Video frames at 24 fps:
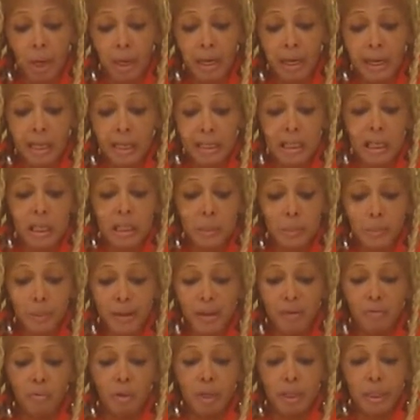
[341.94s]
it's just been
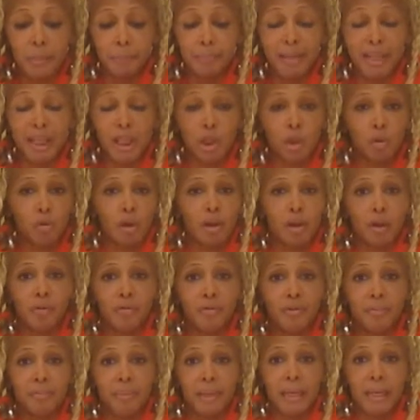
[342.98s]
a really big struggle
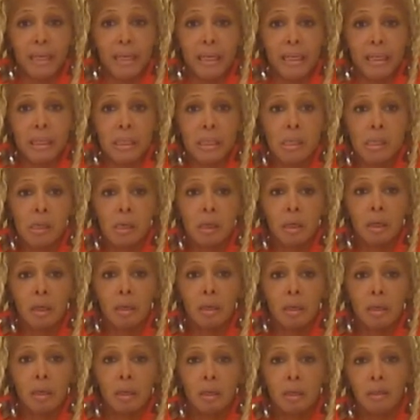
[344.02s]
for me and
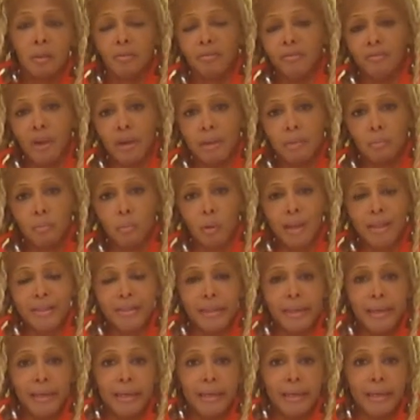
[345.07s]
the fun, one
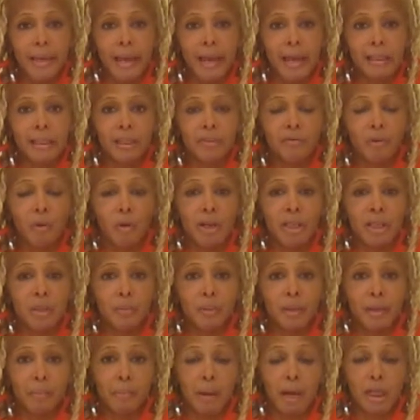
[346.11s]
thing as far as
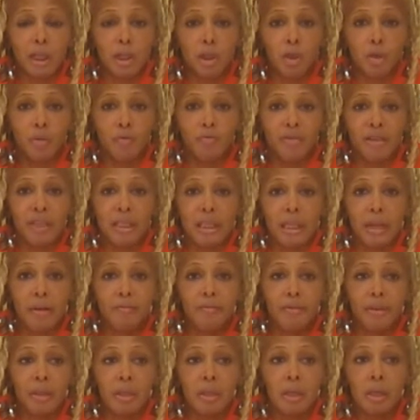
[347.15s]
being my truth and stuff
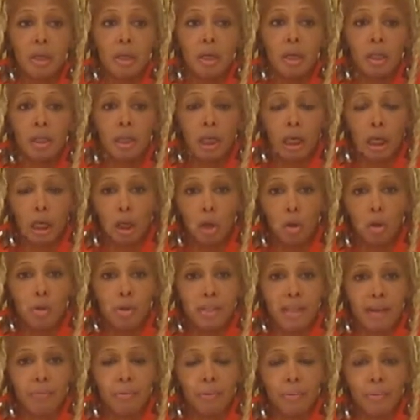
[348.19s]
and the clothes
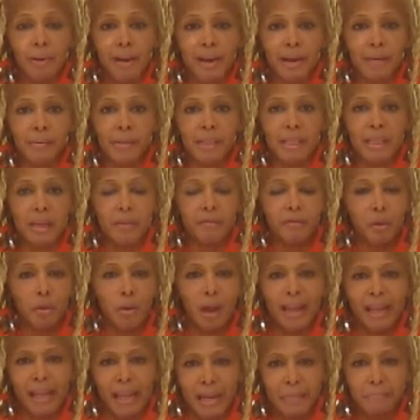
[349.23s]
I would wear and stuff, you know,
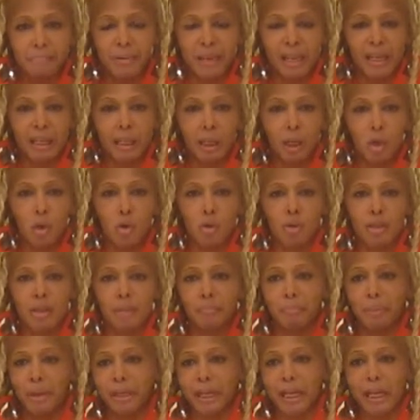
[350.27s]
I like big clothes
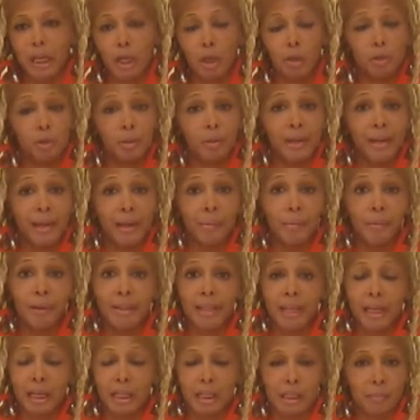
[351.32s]
and bulky clothes, you can't wear
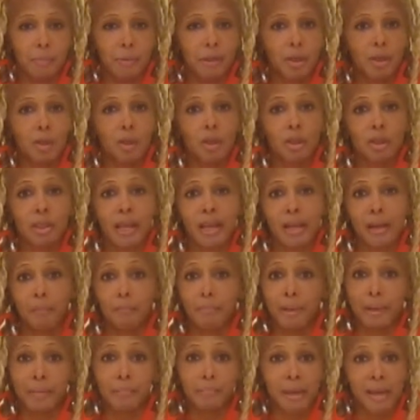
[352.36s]
that because it make you look like a
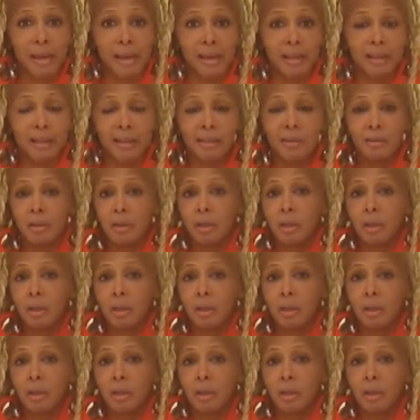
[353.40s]
big man and